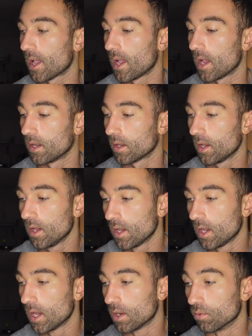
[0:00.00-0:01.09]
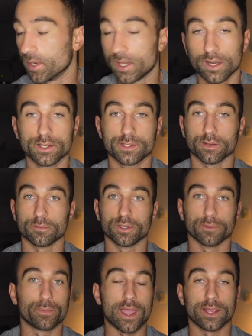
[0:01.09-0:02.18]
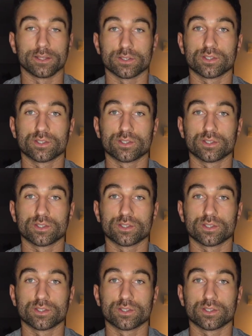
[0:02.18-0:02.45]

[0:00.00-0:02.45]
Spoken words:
And realism depends